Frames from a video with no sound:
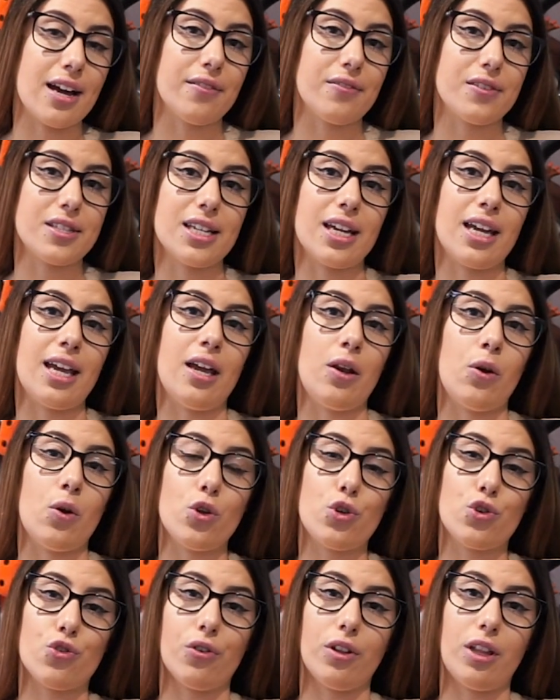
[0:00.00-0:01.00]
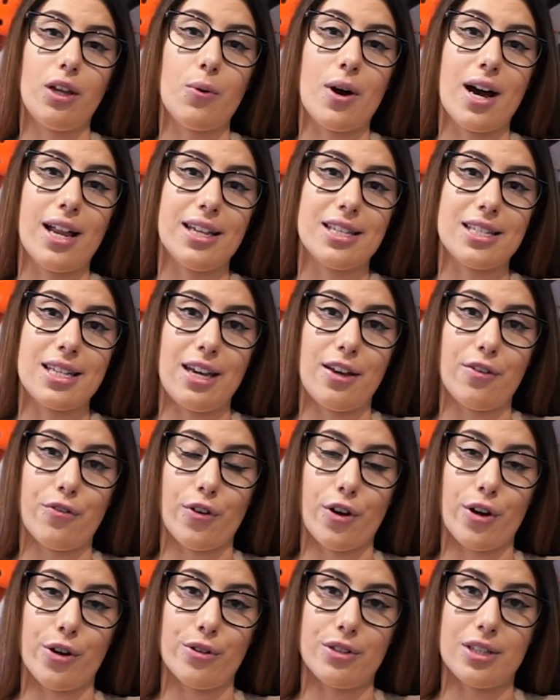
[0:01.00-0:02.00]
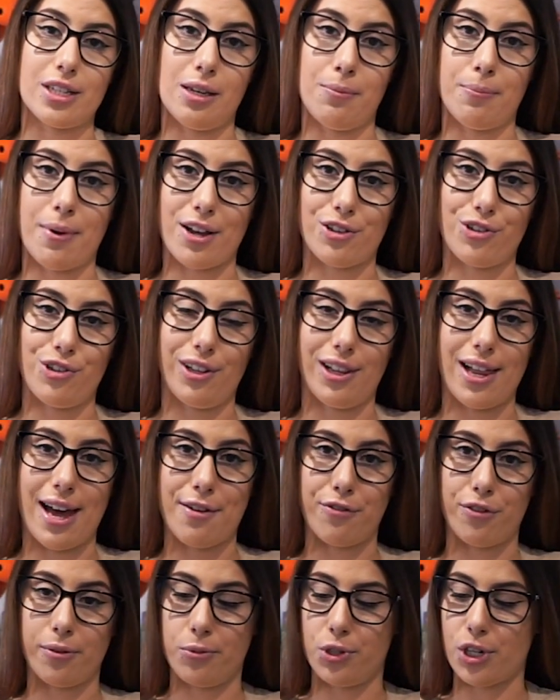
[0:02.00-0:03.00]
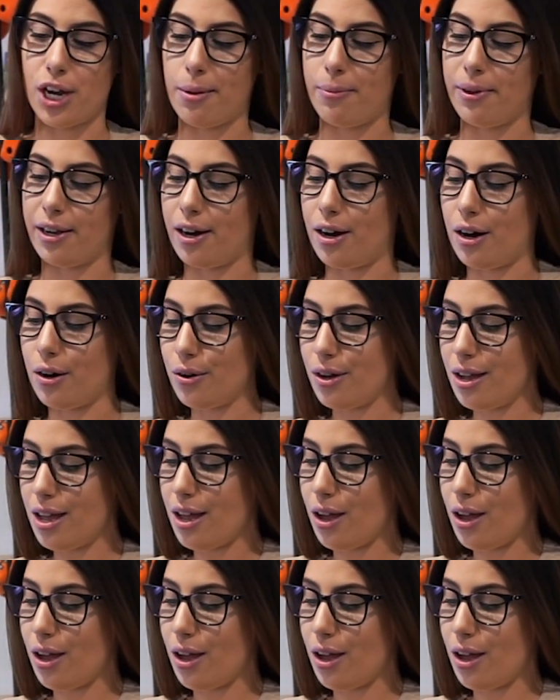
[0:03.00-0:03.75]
I've seen truly wireless earphones in battery life from JBL,